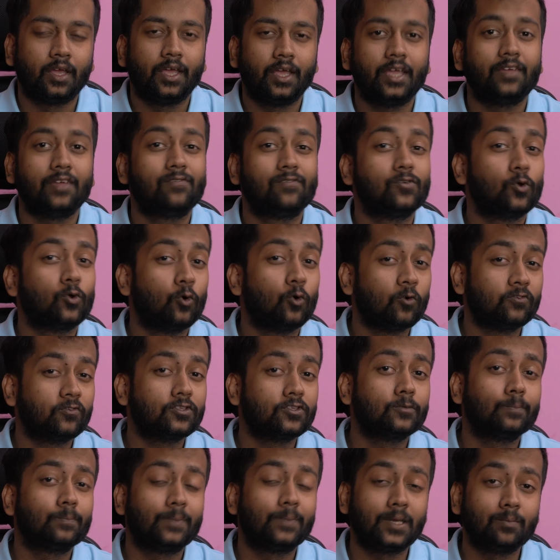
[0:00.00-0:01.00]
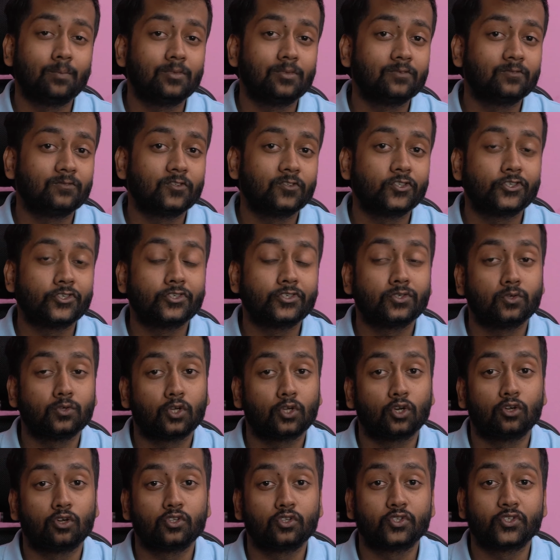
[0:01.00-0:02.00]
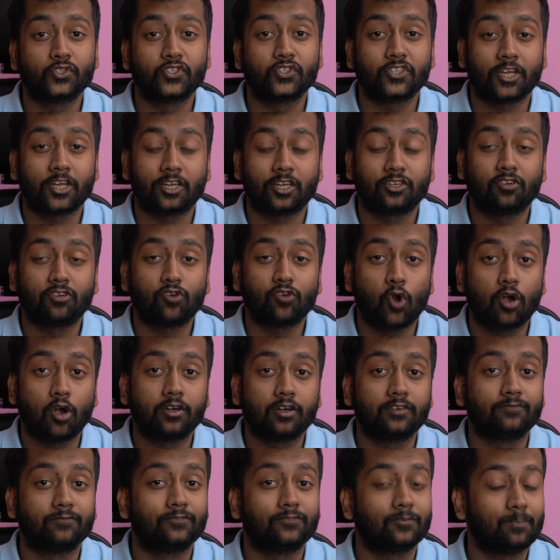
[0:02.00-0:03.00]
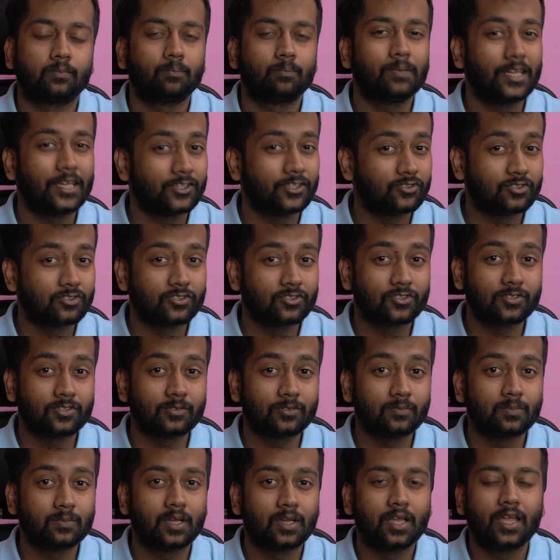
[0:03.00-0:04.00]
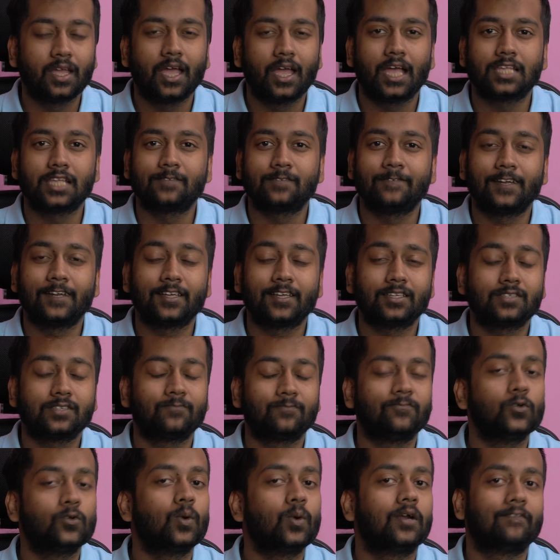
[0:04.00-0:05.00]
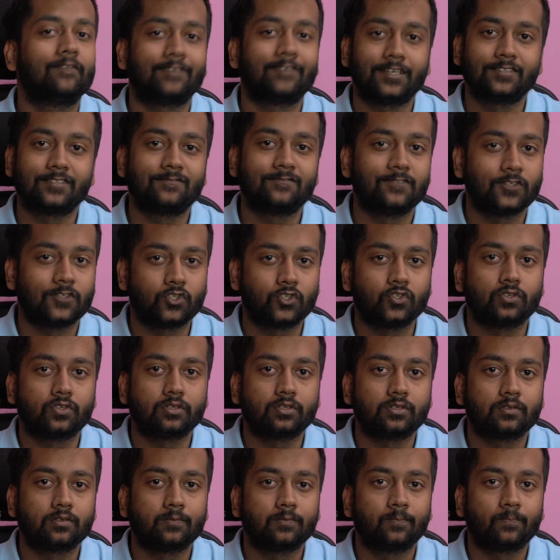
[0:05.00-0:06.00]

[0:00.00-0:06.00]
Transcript: If you go for the premium version, you can also check your content for plagiarism as well as few advanced features.